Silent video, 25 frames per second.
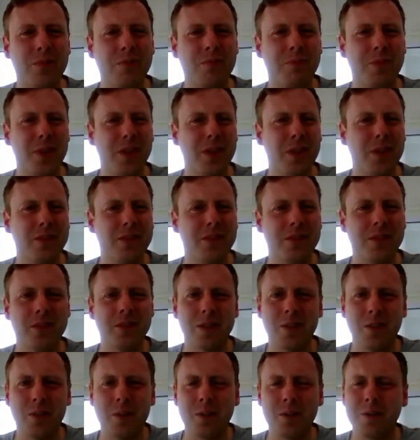of Pierres
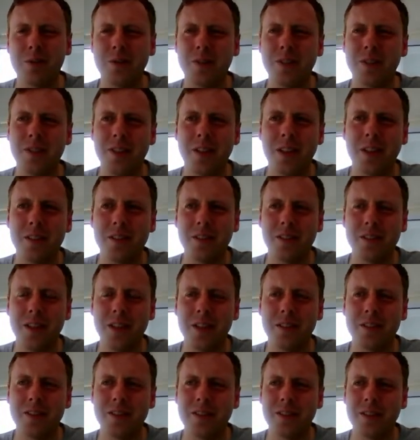going on in
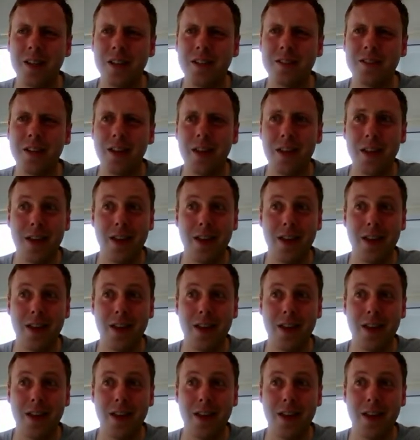that stage.